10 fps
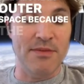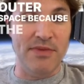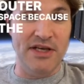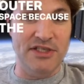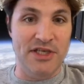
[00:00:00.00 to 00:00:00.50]

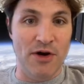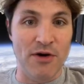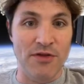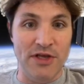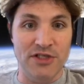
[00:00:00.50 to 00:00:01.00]
because the
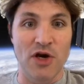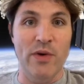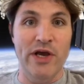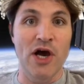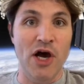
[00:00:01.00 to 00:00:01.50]
Earth is
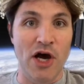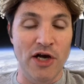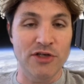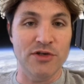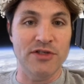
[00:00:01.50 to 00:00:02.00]
going
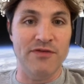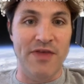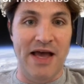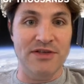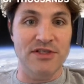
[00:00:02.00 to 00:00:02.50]
hundreds of
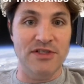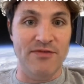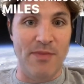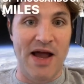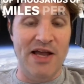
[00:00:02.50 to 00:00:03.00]
thousands of
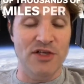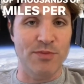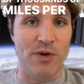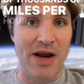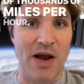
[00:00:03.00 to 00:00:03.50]
miles
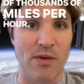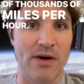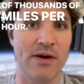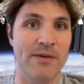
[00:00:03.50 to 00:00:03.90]
per hour.